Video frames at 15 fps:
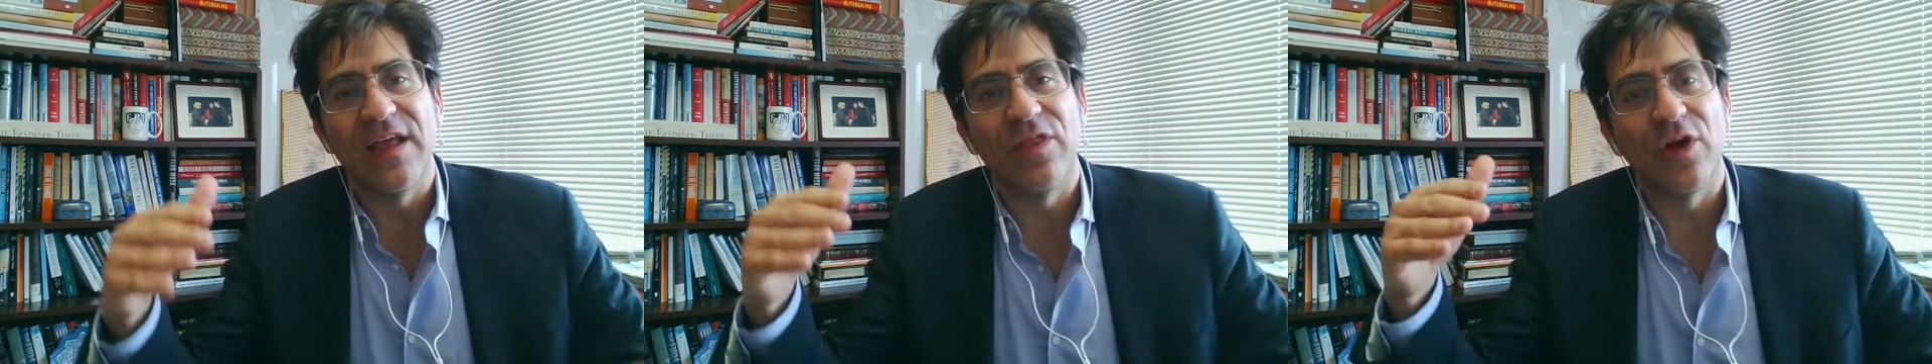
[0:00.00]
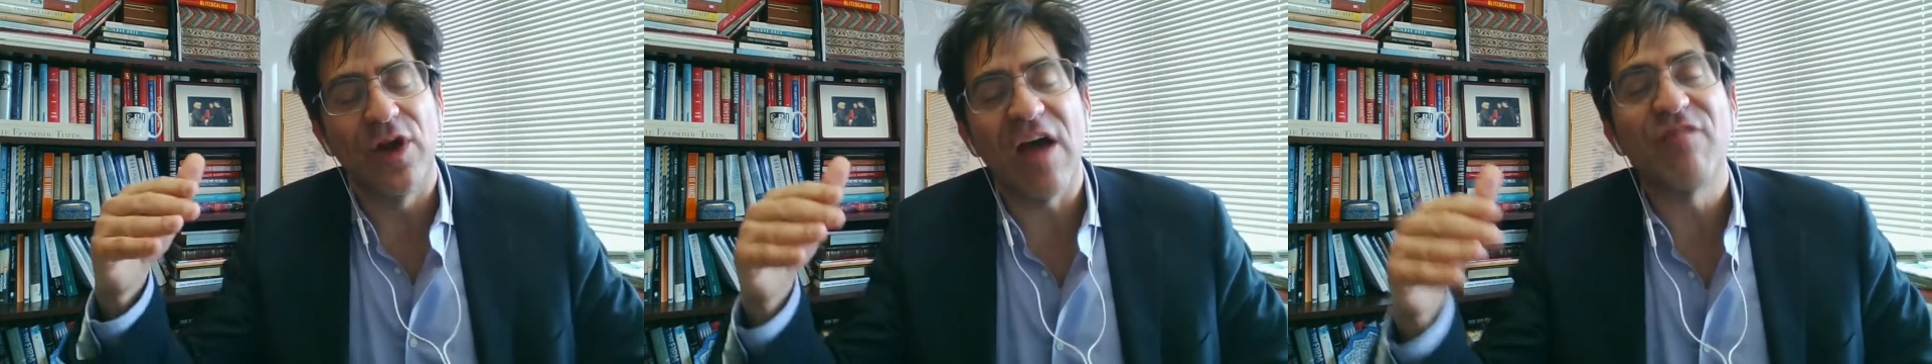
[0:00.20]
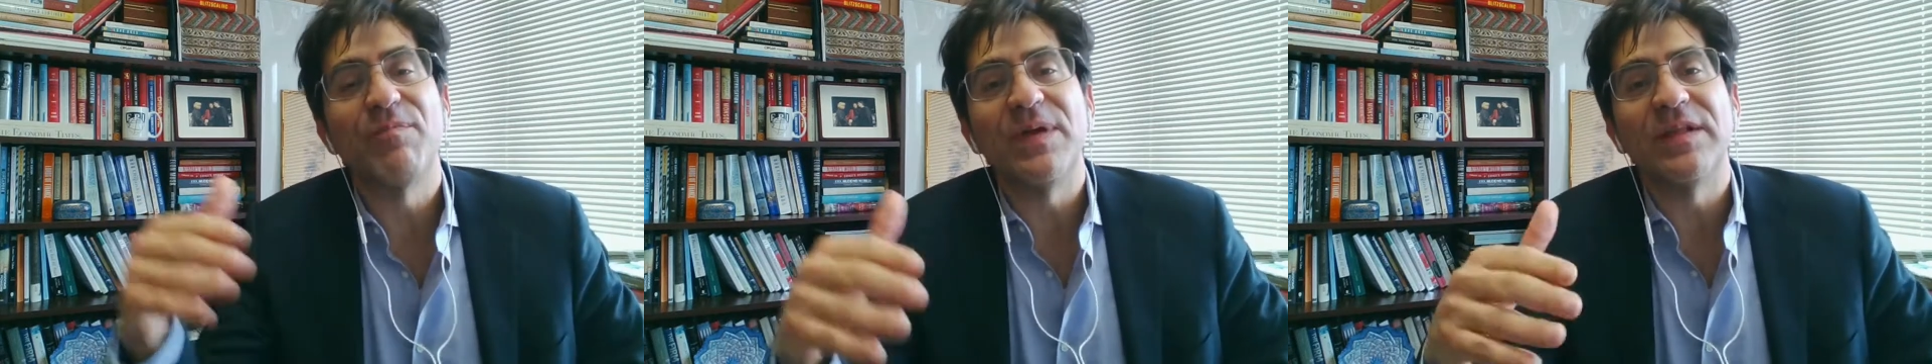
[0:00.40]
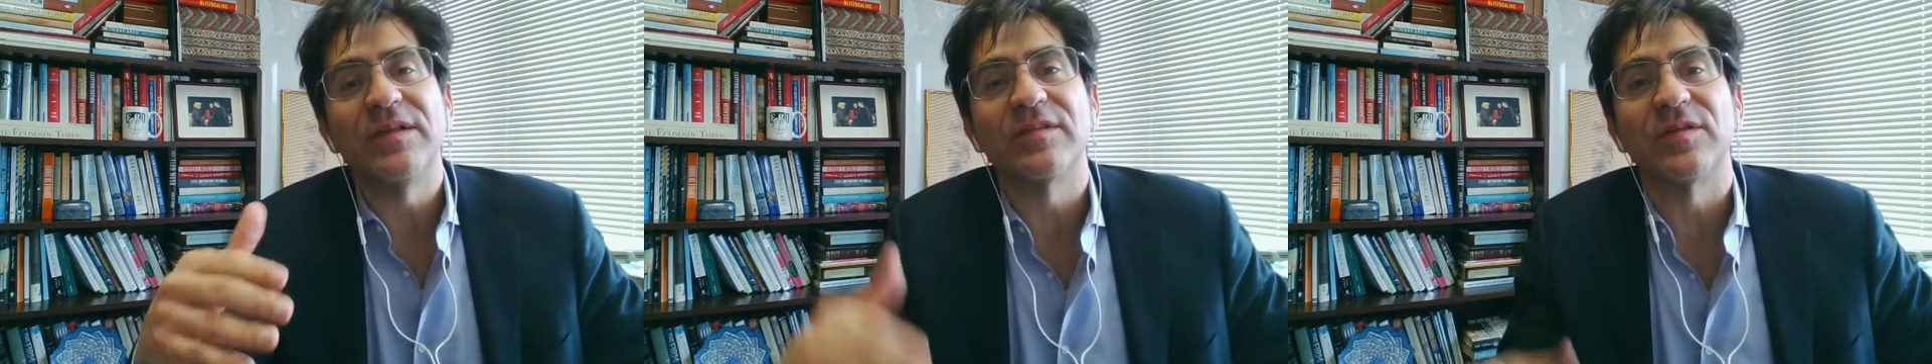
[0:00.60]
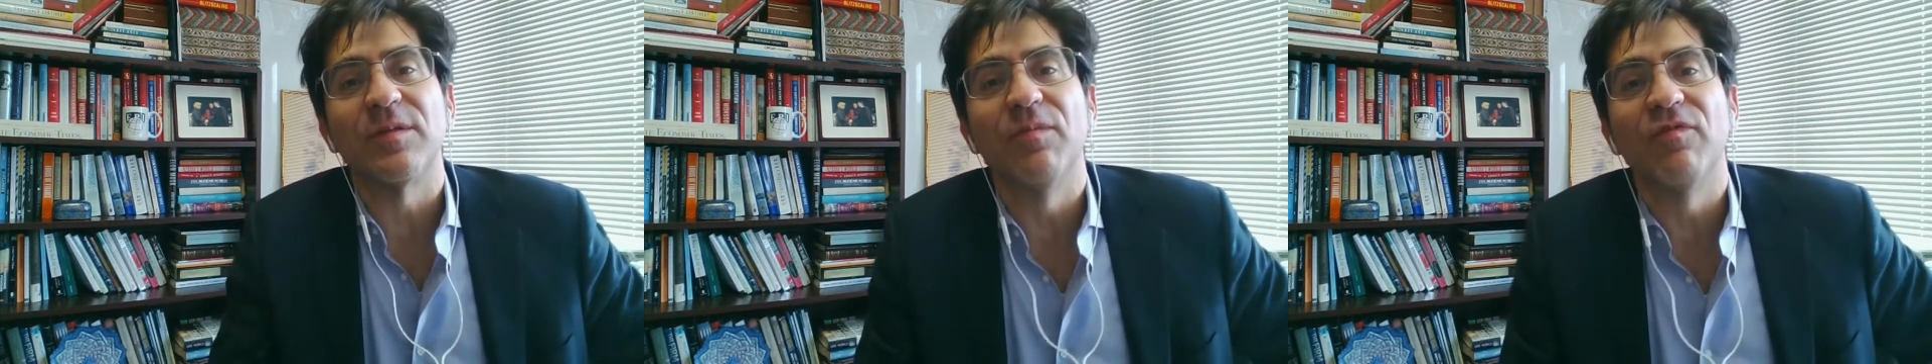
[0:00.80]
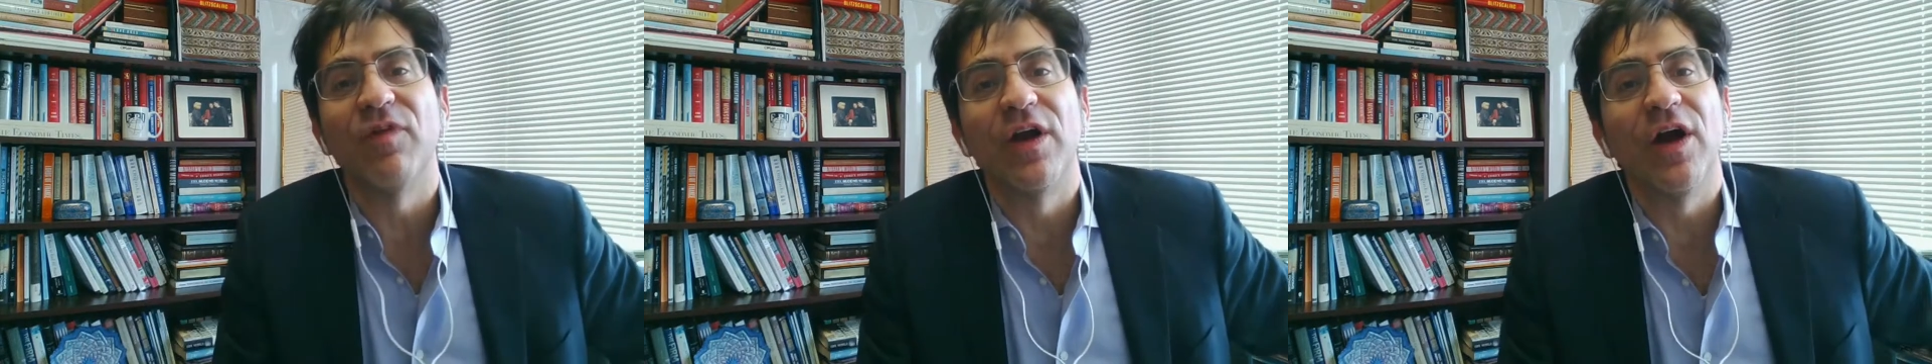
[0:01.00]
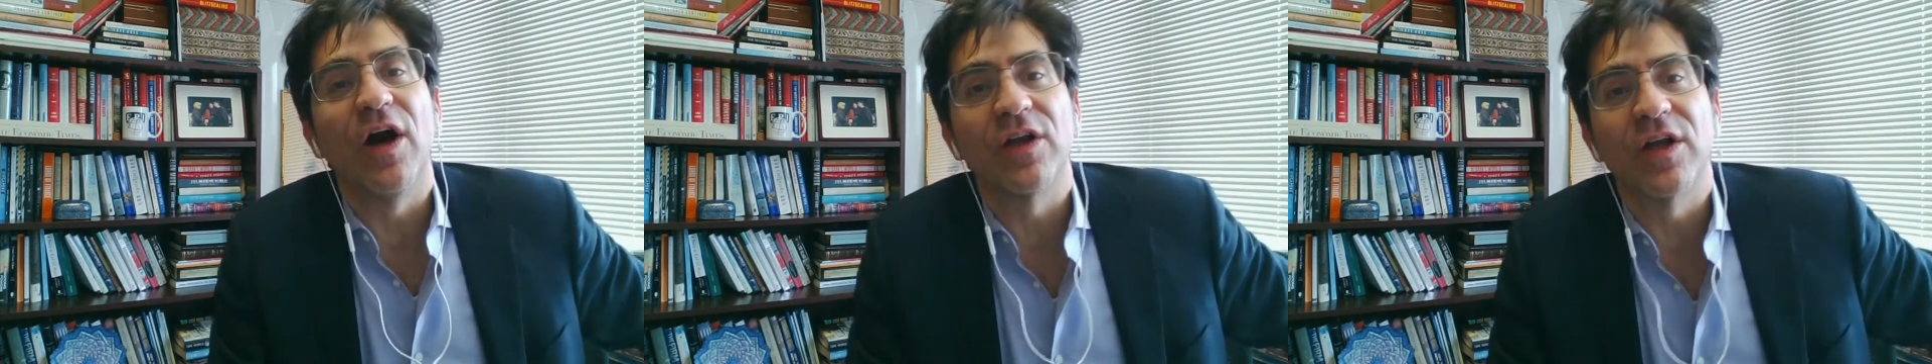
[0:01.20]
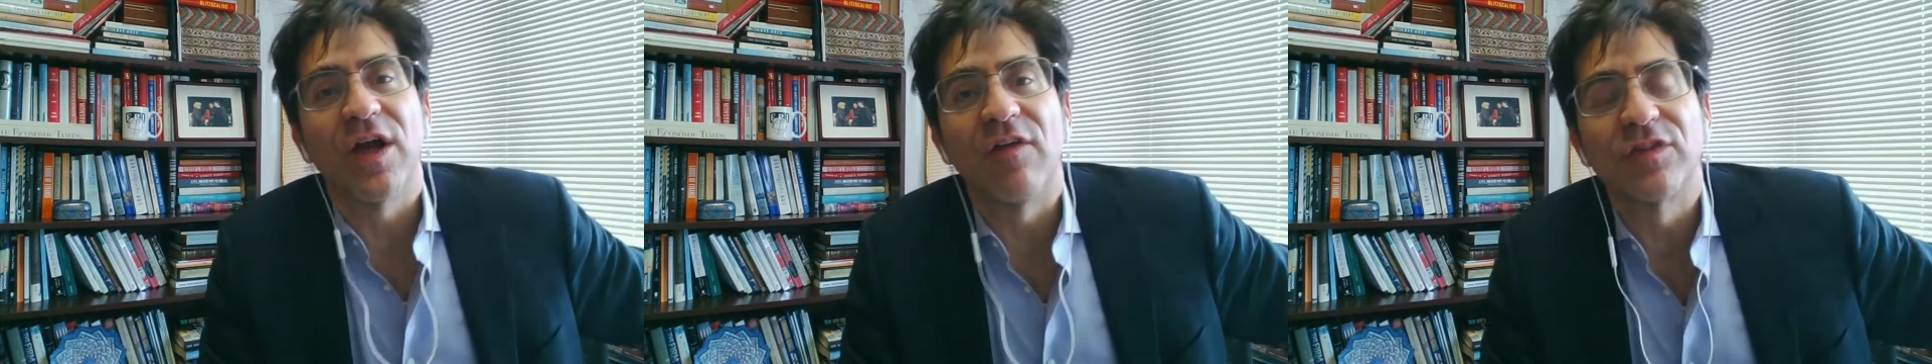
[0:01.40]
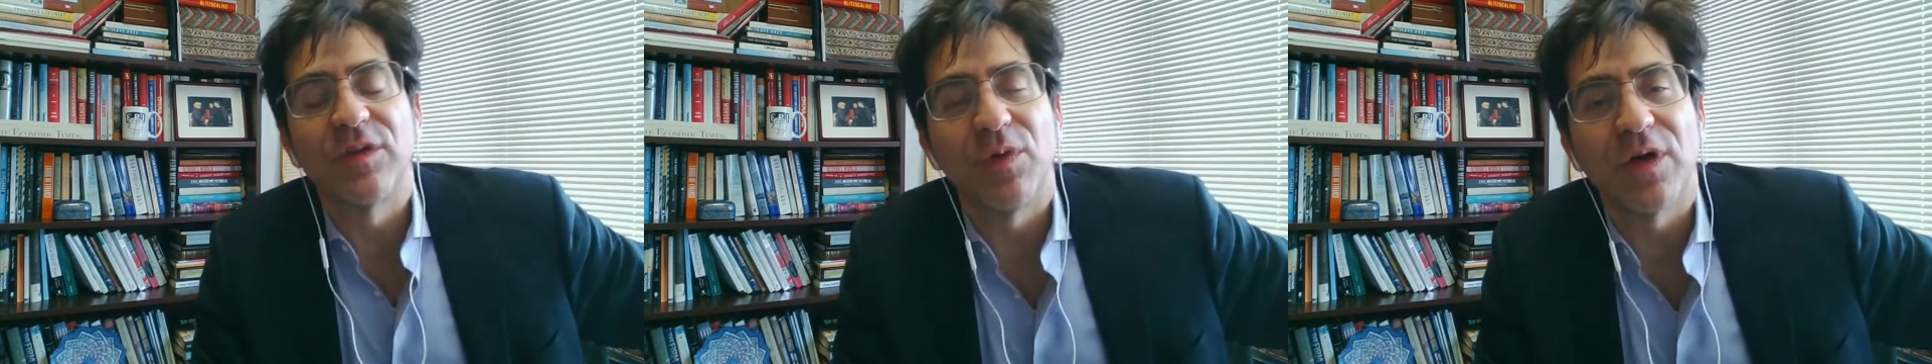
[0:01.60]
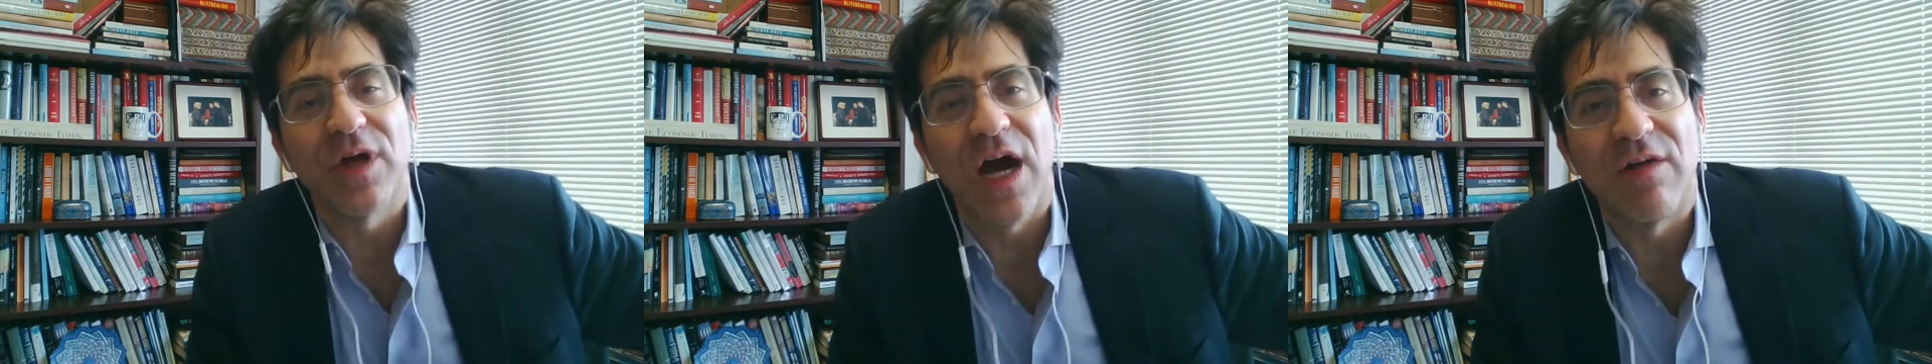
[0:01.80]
there have been some very uncomfortable